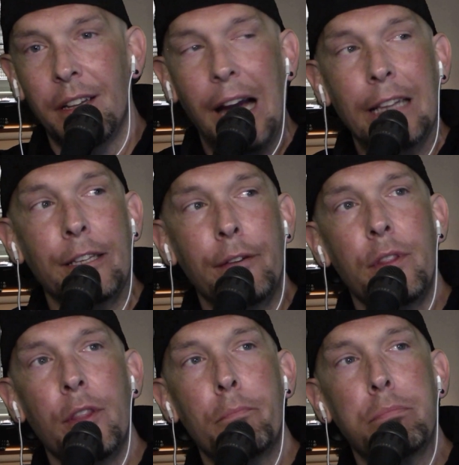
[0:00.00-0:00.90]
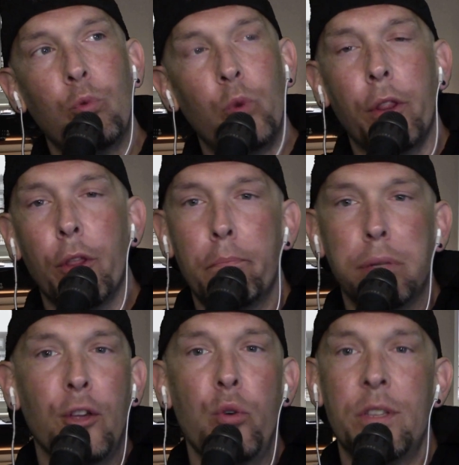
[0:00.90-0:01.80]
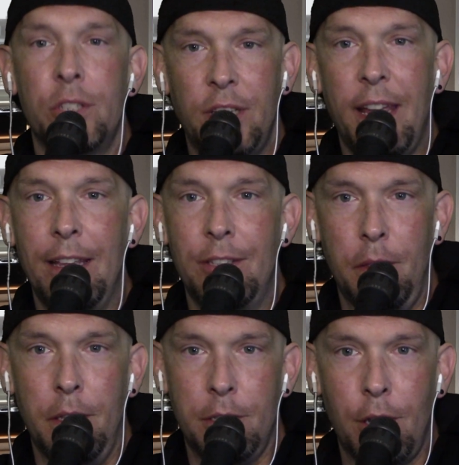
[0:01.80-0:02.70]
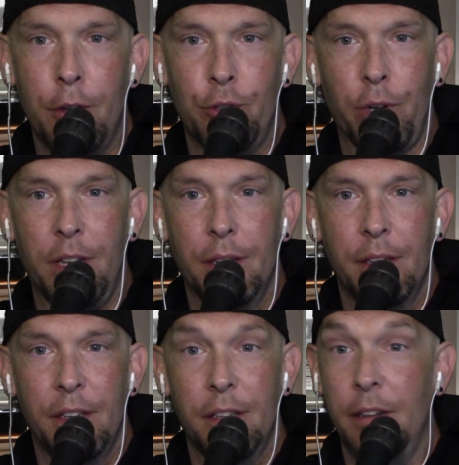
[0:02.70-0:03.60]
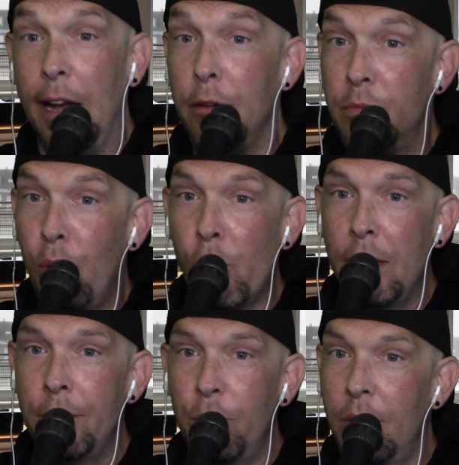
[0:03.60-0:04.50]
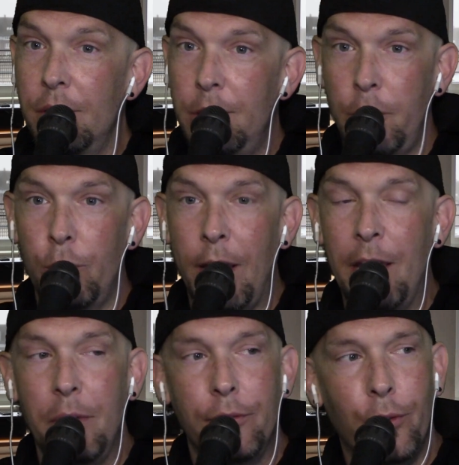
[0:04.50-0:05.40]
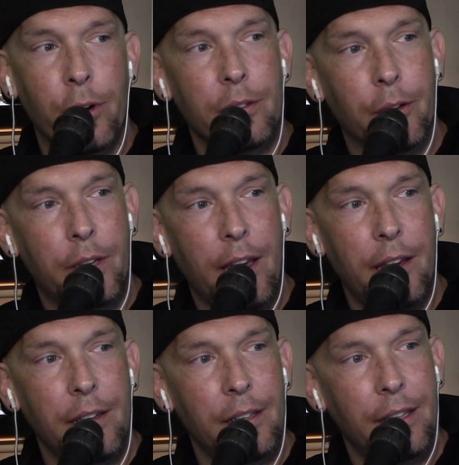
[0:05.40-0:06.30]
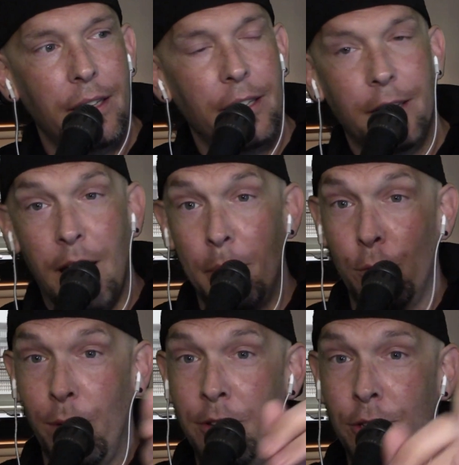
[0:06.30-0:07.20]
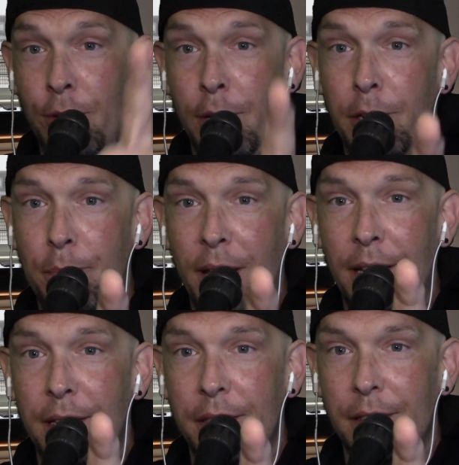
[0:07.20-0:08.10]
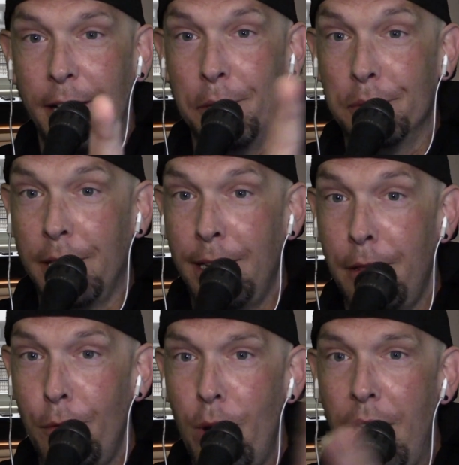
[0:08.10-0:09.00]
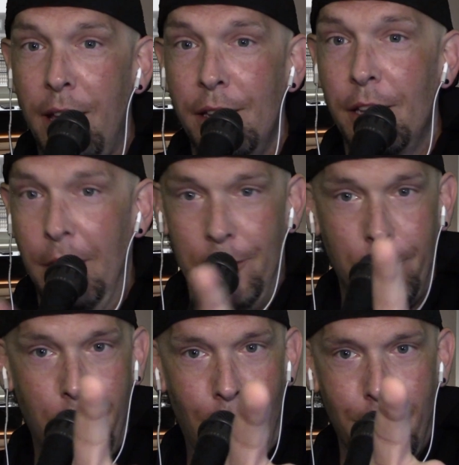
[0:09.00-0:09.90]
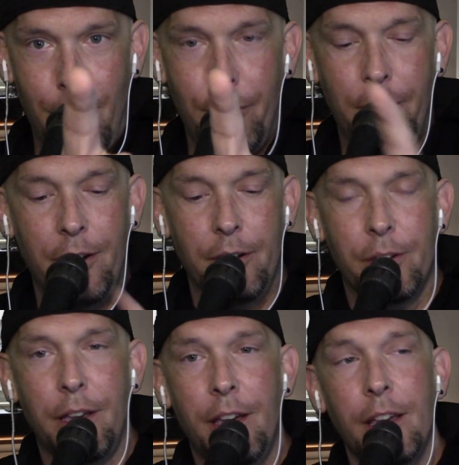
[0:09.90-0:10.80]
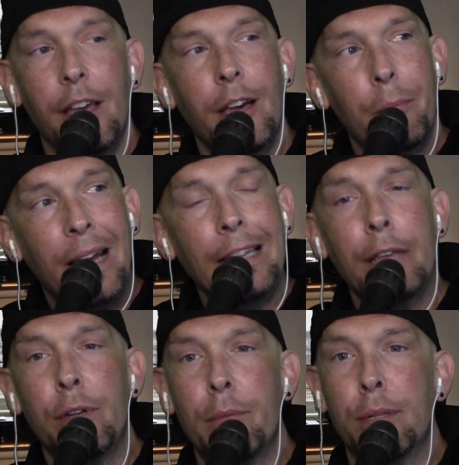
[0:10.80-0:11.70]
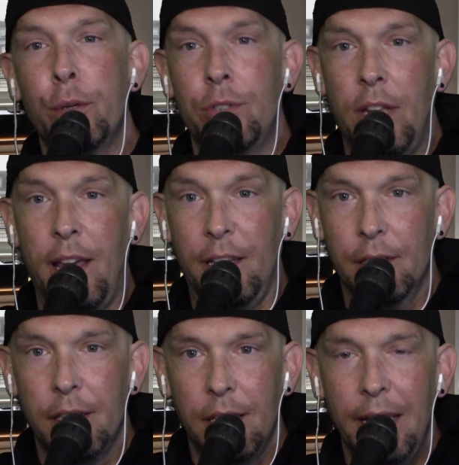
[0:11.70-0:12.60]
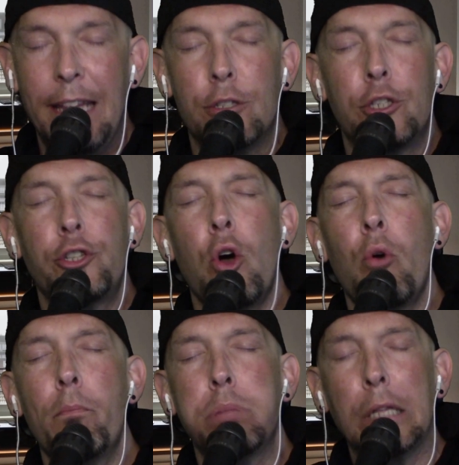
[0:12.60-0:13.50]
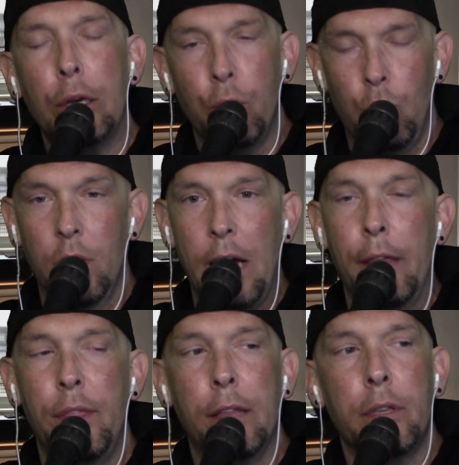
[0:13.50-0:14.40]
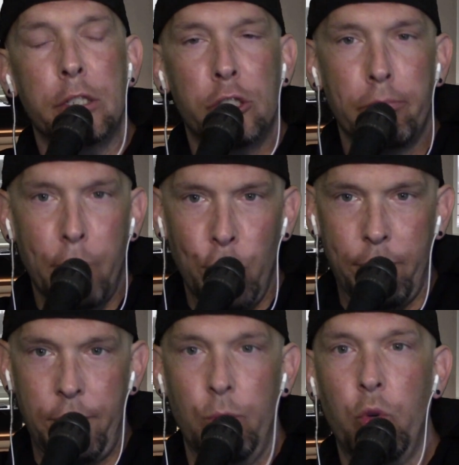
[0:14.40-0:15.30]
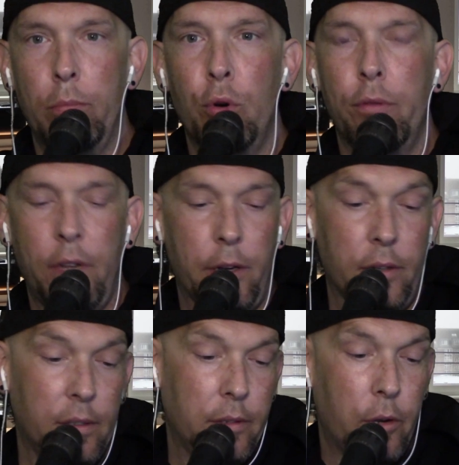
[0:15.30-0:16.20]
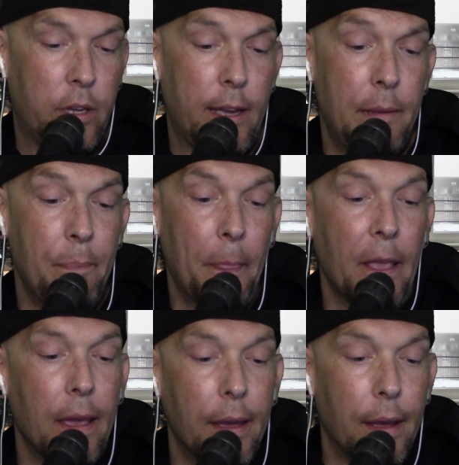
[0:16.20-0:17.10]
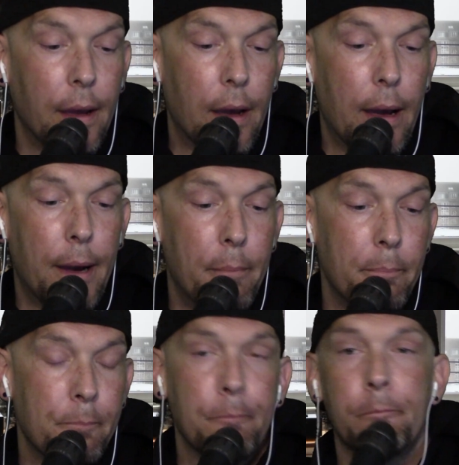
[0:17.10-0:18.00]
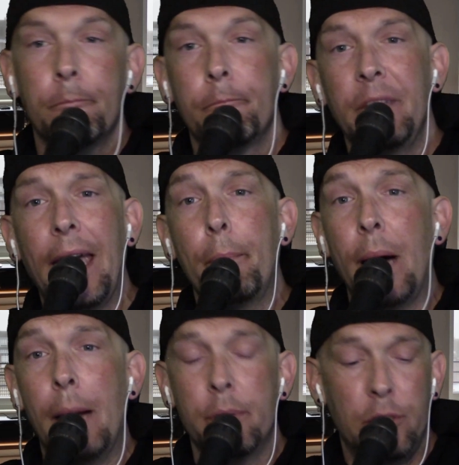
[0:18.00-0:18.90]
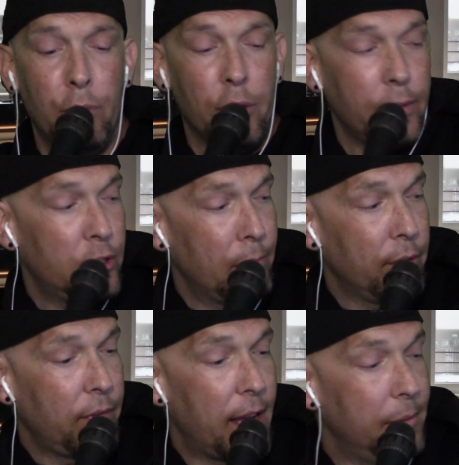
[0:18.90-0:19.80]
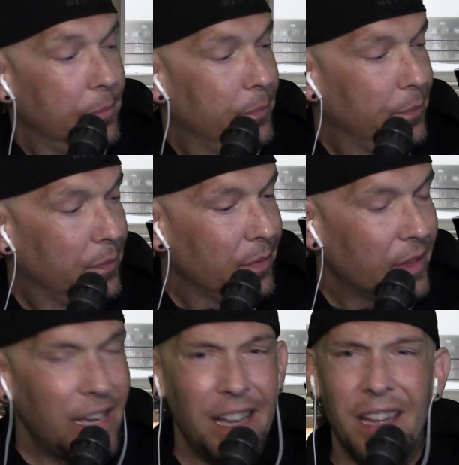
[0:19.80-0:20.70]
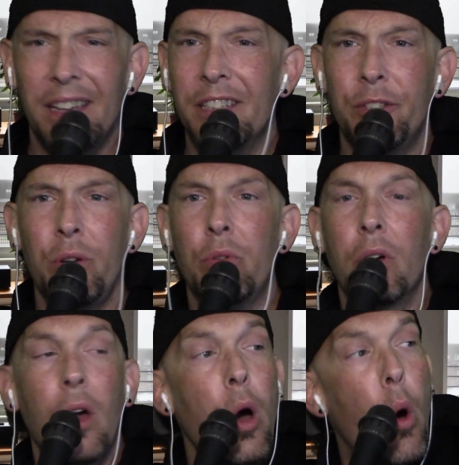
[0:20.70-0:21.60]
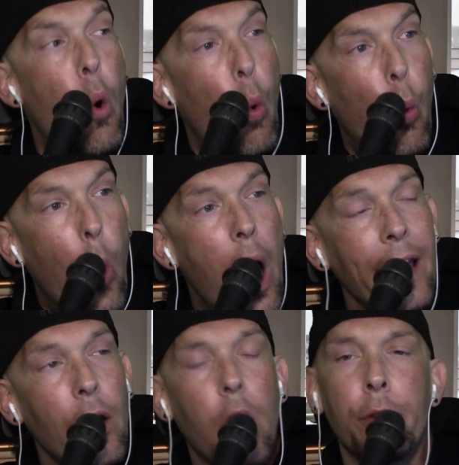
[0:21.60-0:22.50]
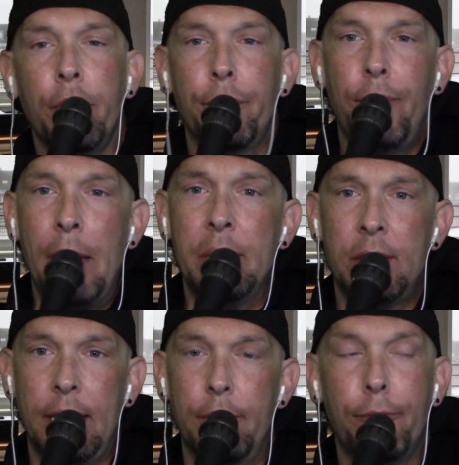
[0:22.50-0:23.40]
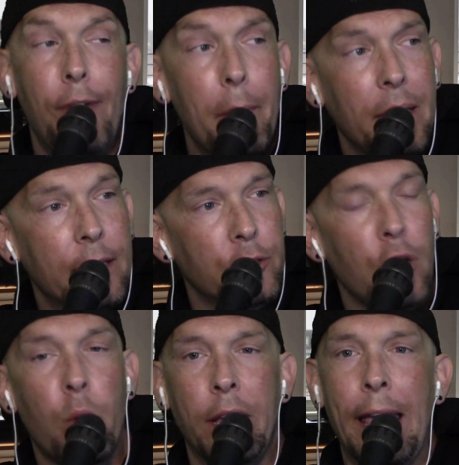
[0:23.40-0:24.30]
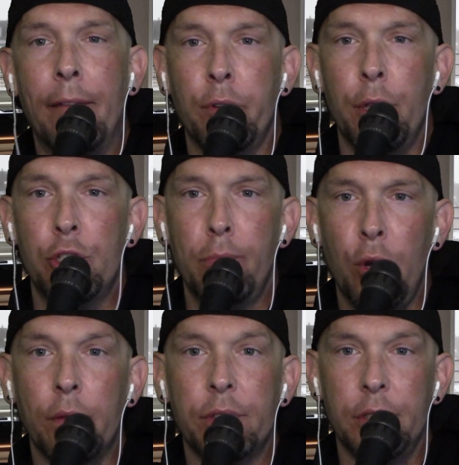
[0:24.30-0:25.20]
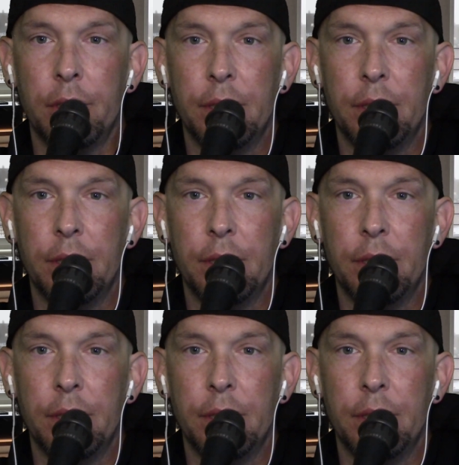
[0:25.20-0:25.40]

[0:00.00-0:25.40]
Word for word: I live in the one of the bluest states in this country. I was born into it, so don't hate me for it, okay? I'm a registered independent. I don't lean either way, so don't go there, okay? But I live in a blue state. It's so blue, I think the Smurfs would move here. Okay? Um, yeah, Papa Smurf and Smurfette. Dude, why aren't the femis- feminists going after the Smurfs?